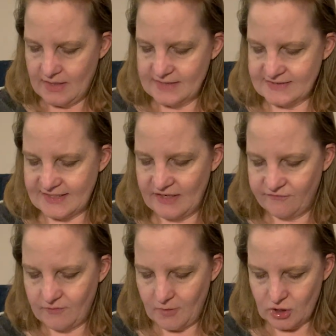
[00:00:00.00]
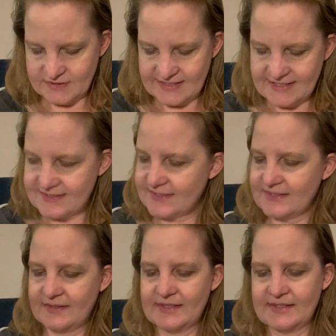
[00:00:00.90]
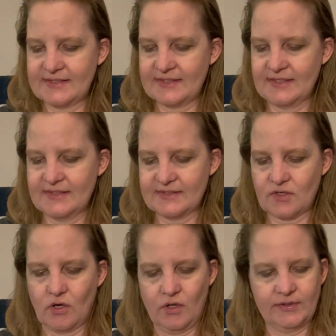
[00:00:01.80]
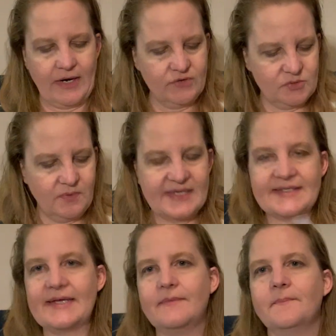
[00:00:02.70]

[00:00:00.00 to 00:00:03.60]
is a kit from Artiste. This is called Irish Blessing.